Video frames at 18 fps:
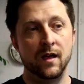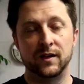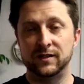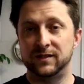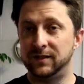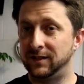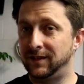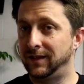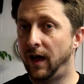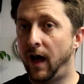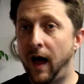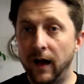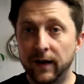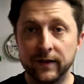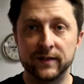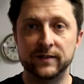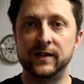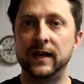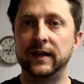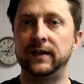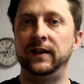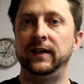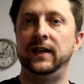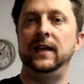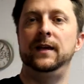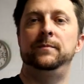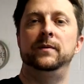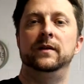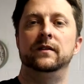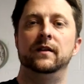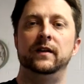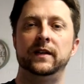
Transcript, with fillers: stock as I can keep it.